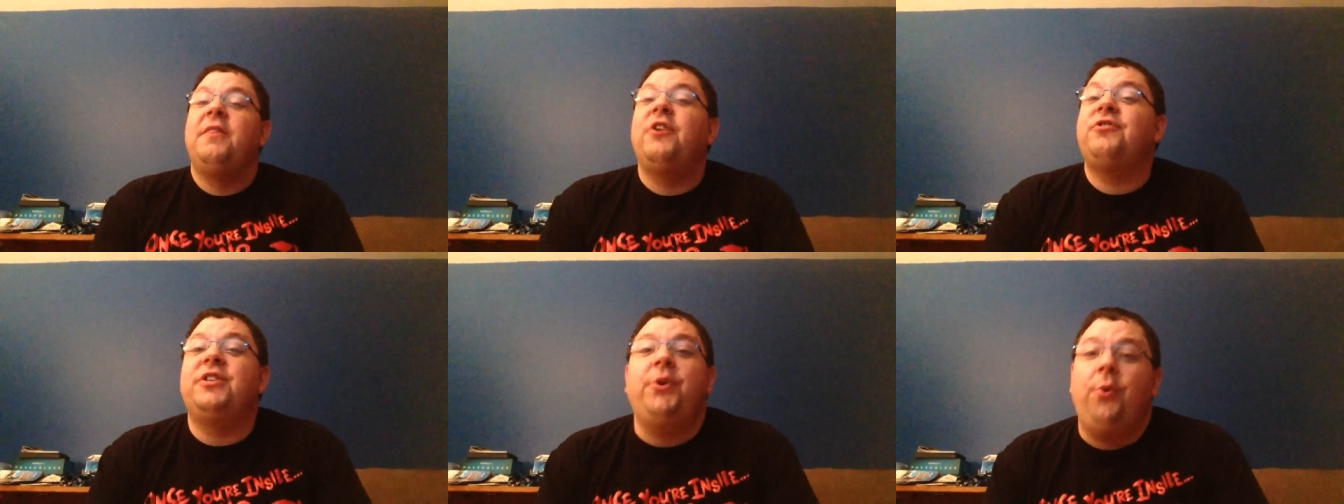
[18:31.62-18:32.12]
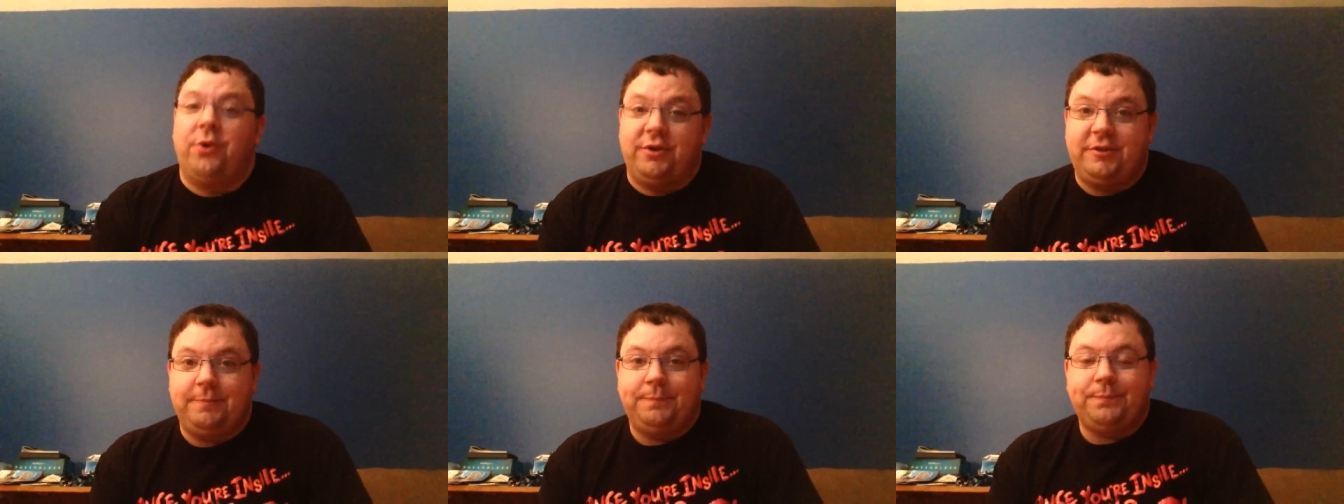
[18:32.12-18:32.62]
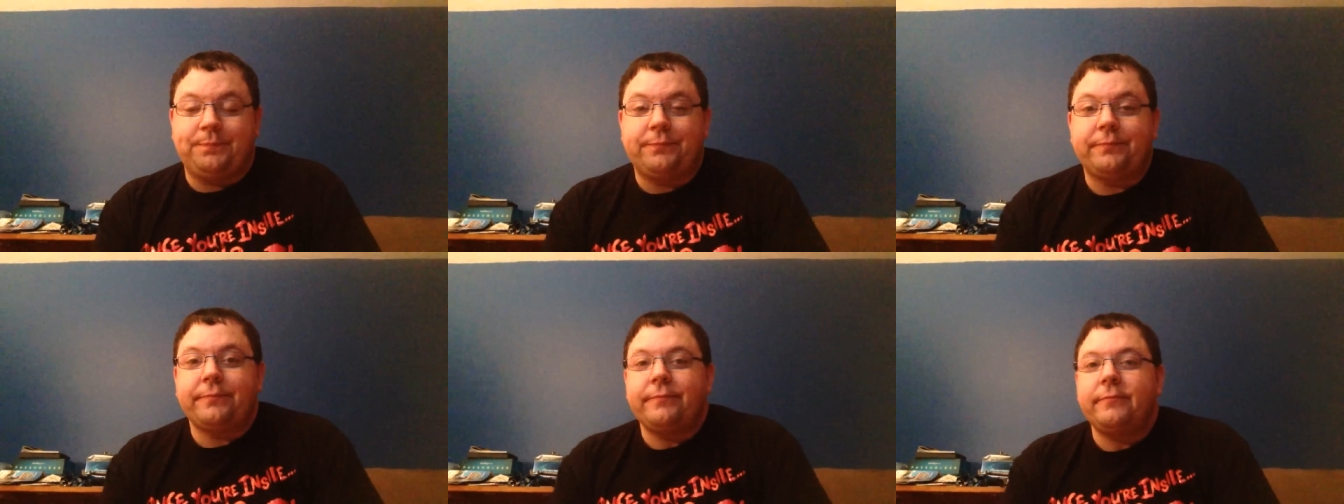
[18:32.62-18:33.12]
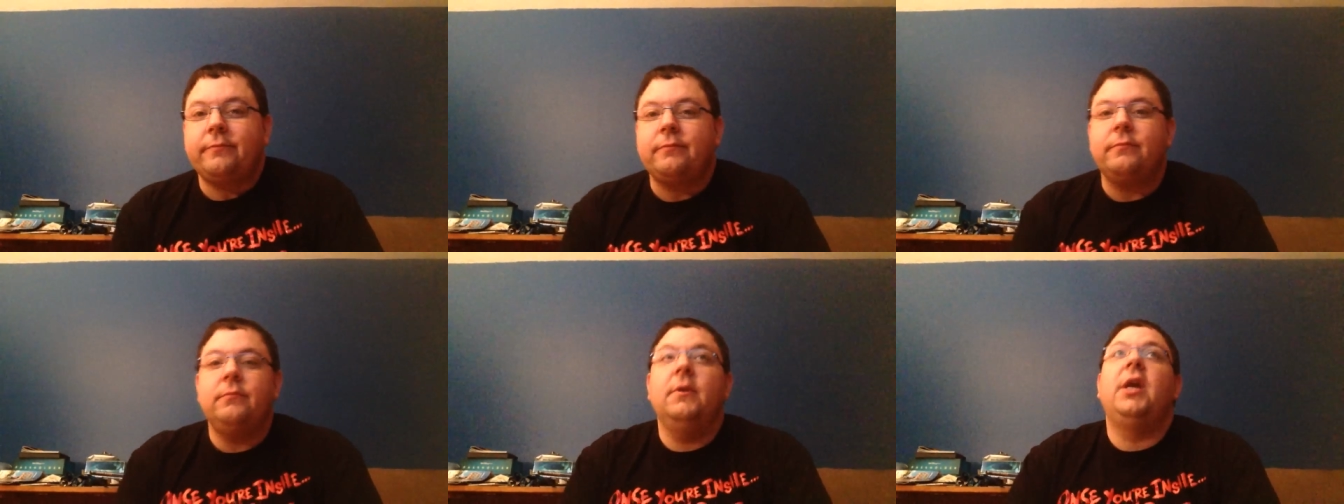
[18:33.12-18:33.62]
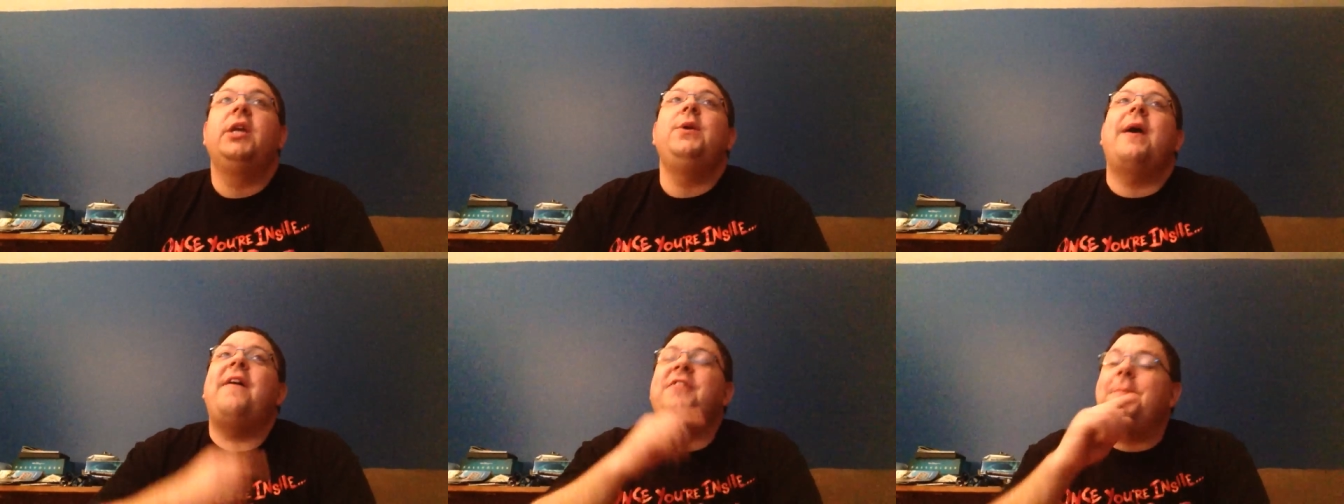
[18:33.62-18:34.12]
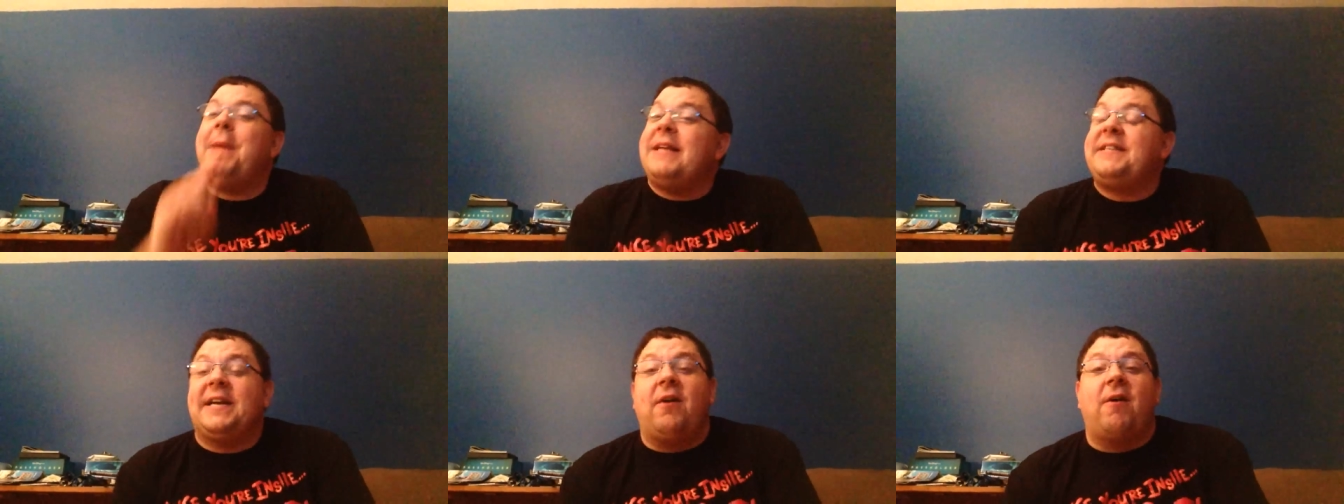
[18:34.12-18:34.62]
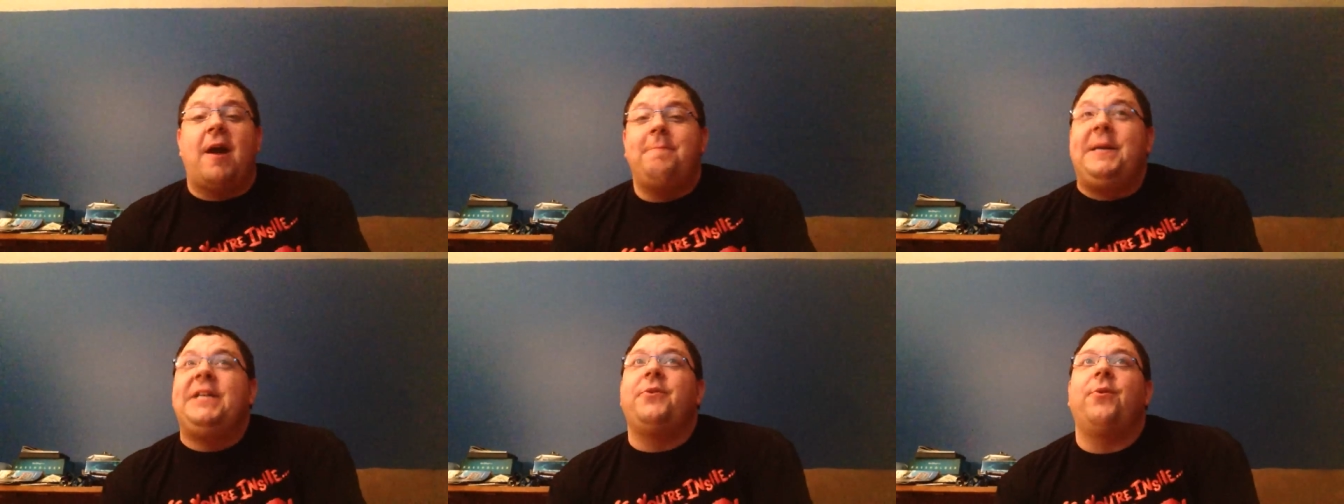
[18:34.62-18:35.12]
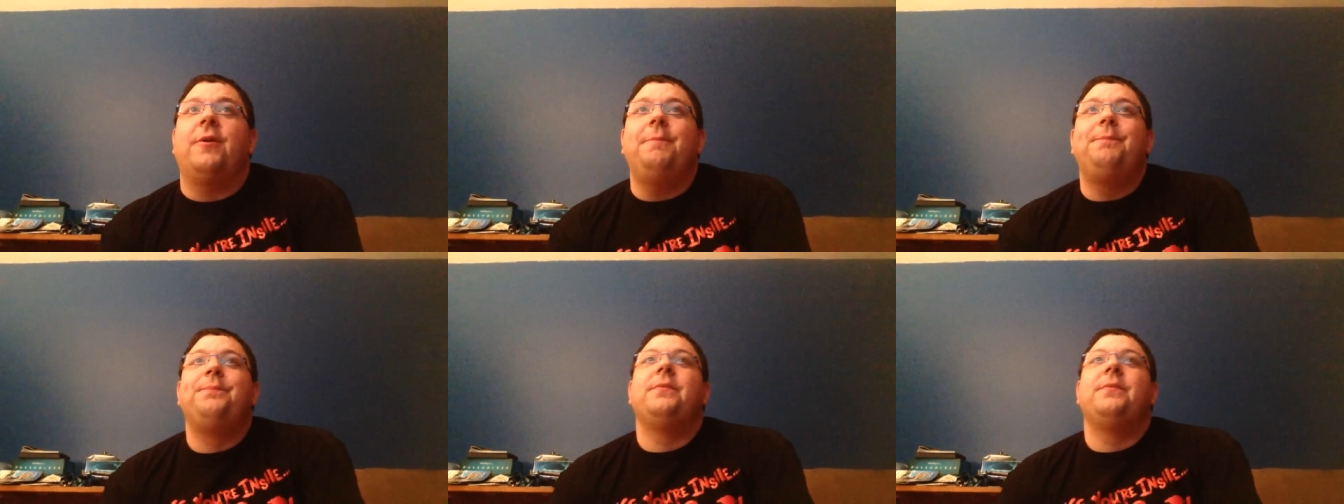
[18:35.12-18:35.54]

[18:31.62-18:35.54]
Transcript: there's the tours. You have the basic RIP tour,